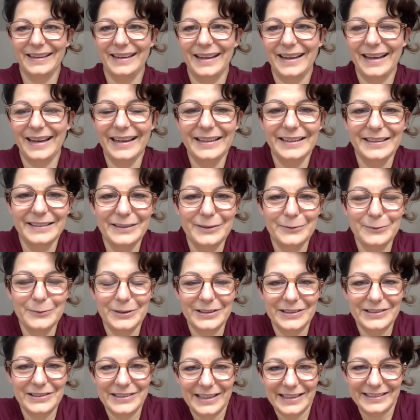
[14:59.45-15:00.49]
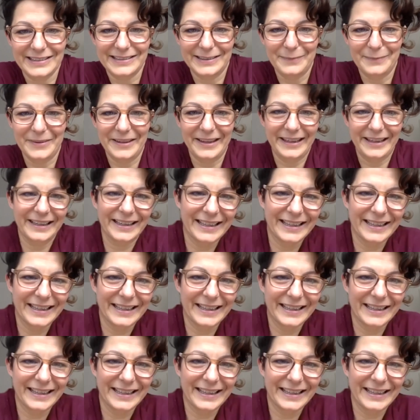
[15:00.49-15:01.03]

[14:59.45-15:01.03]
Rainer, do you want to share something?